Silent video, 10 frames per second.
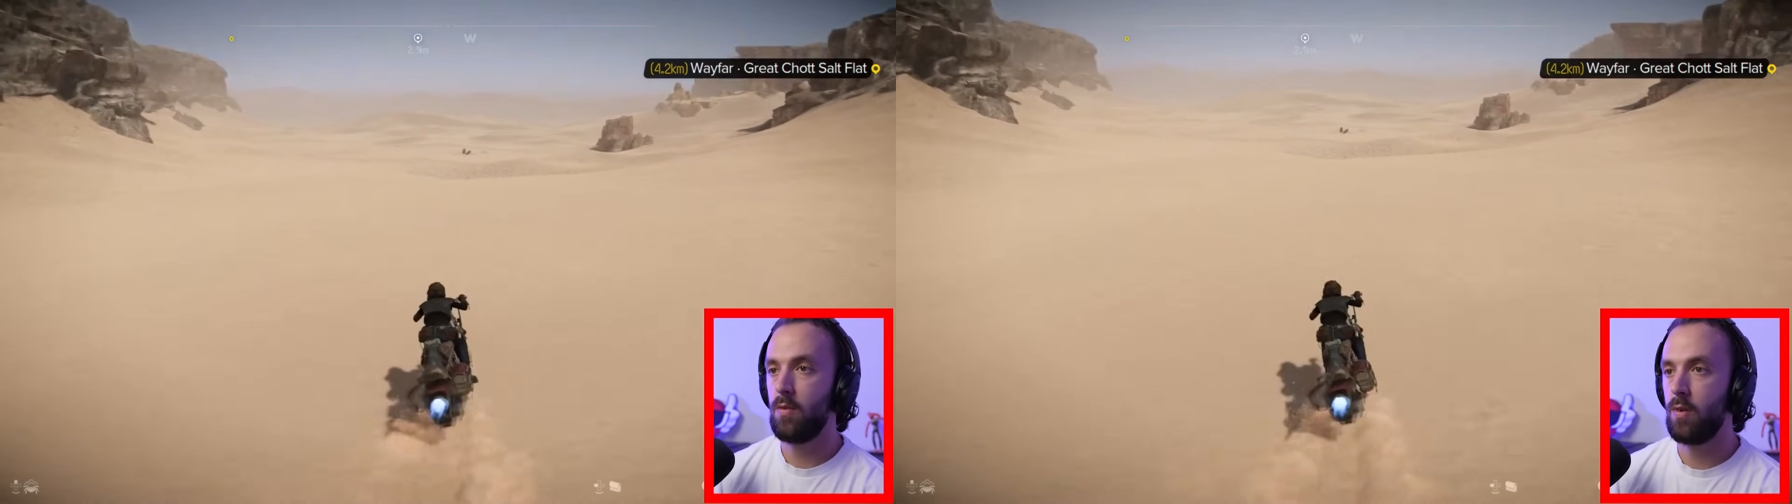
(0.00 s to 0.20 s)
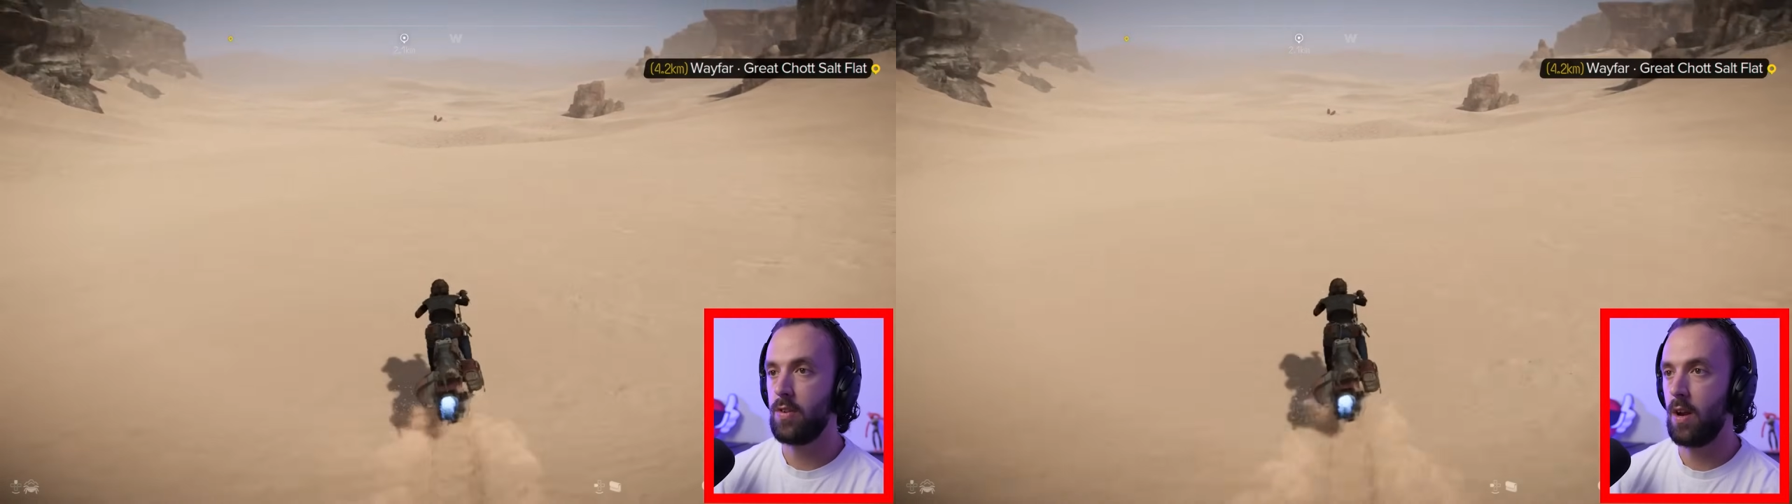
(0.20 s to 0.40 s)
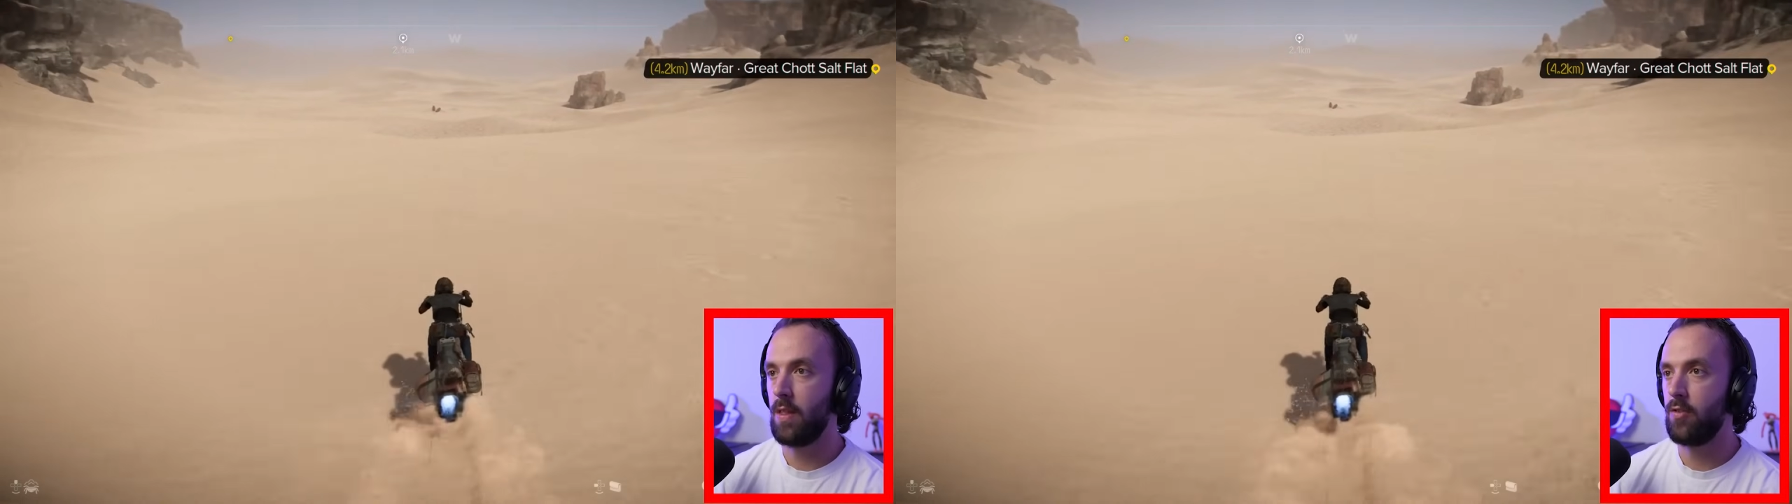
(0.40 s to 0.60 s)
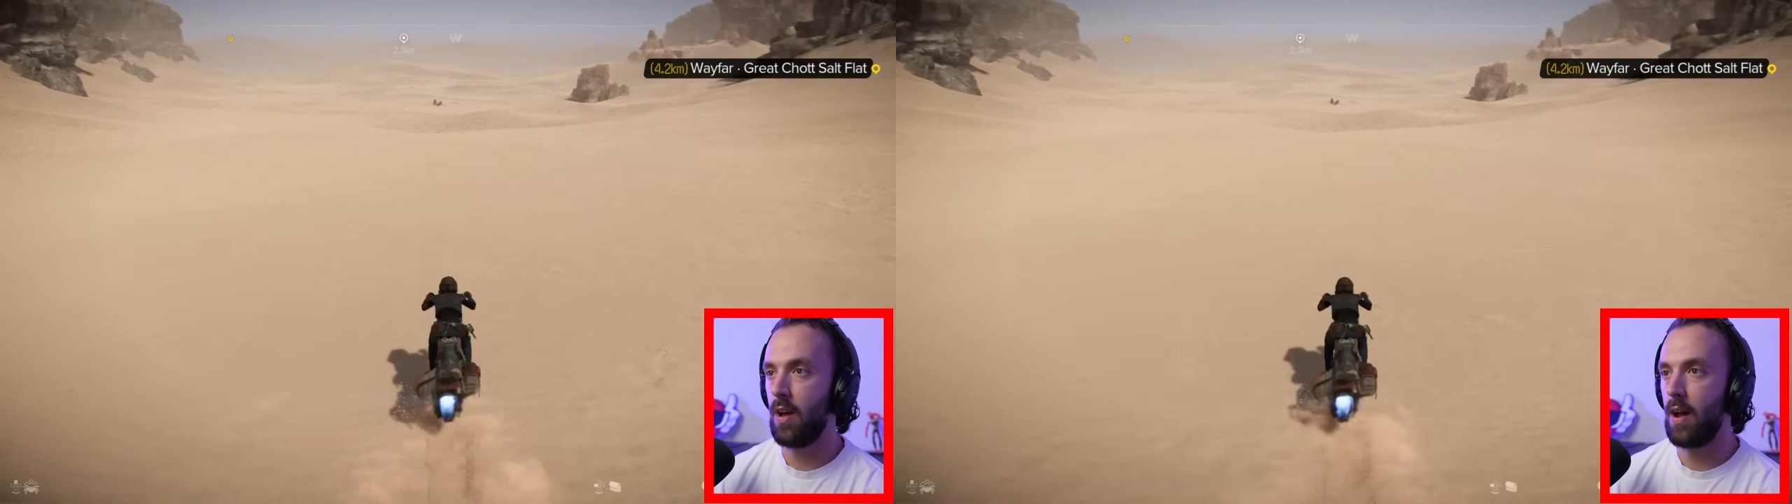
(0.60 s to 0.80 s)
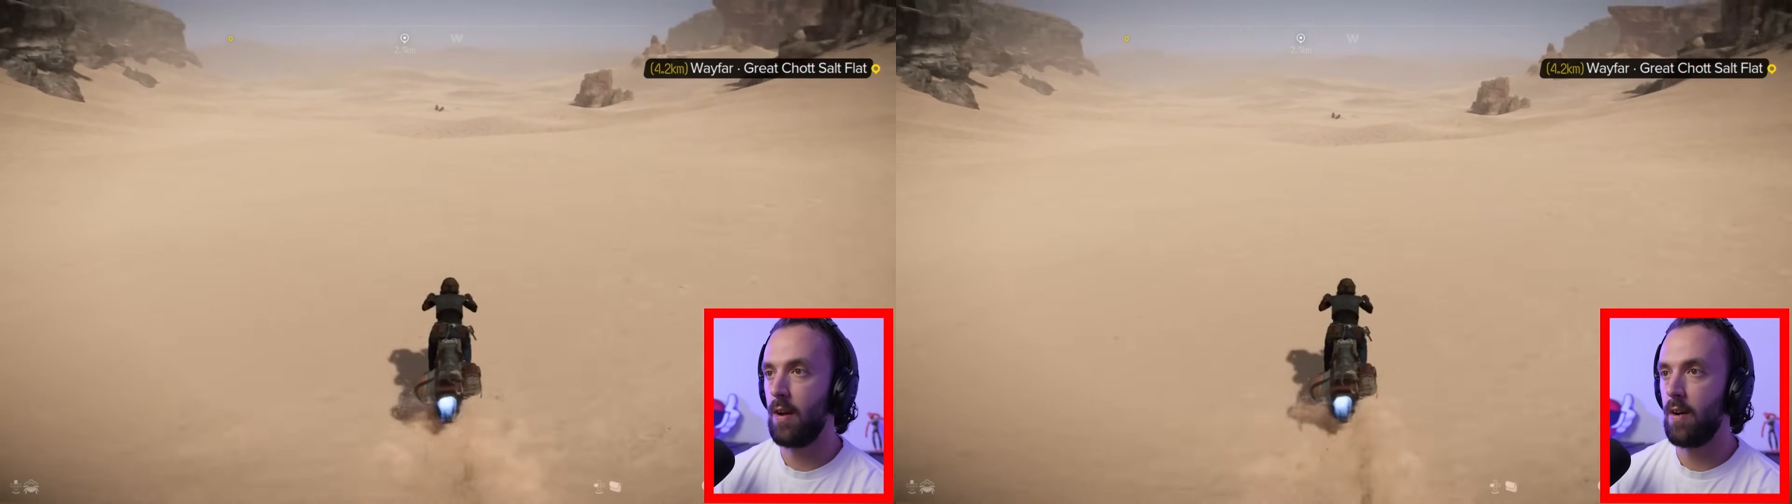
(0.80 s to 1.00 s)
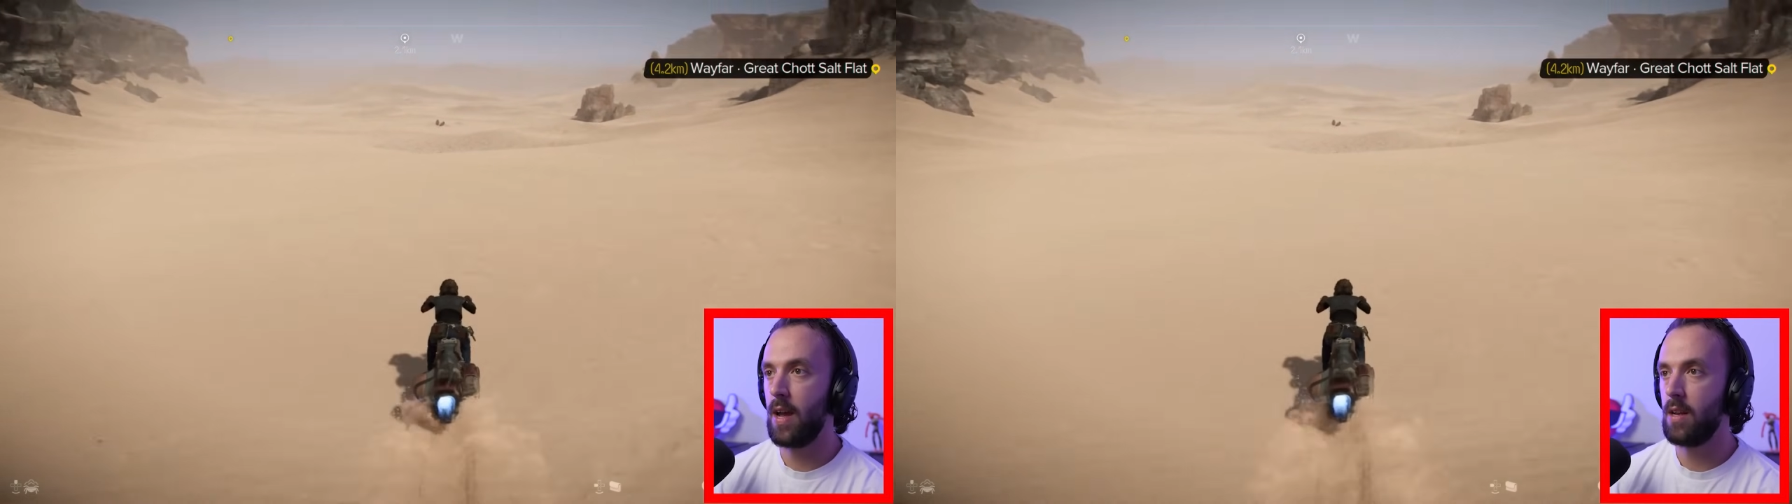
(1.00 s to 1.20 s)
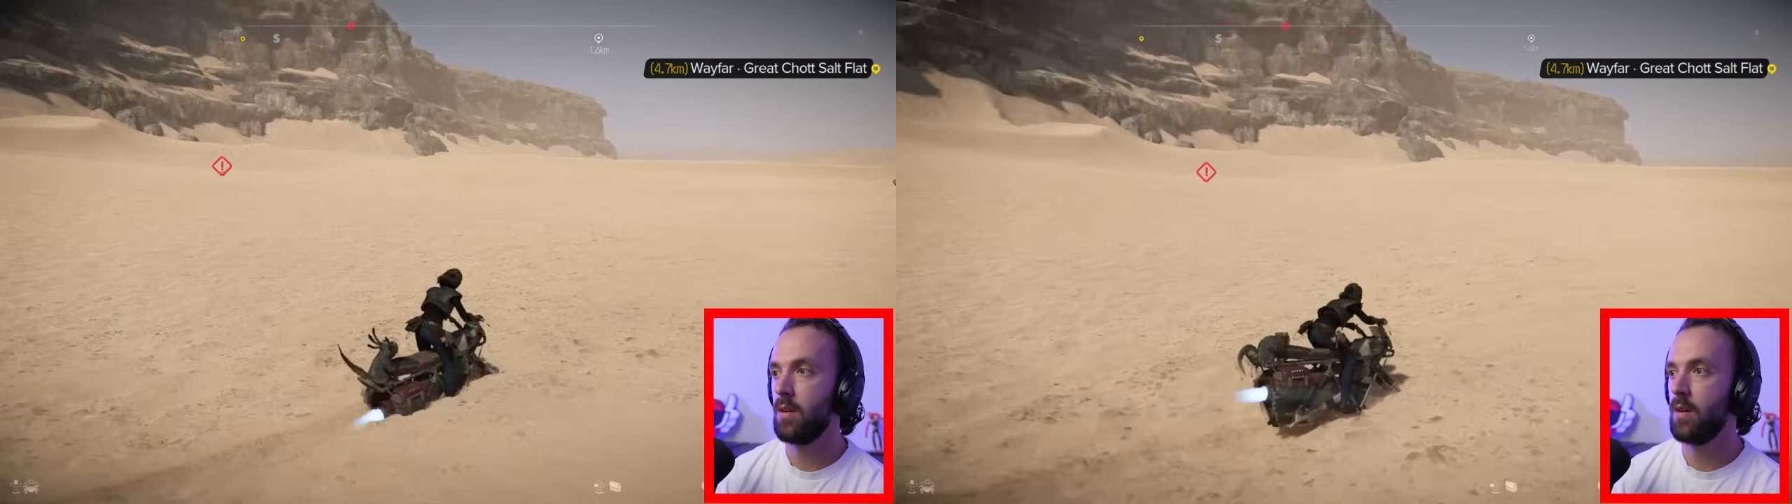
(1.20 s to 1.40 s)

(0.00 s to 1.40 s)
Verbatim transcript: Return of the Jedi, right?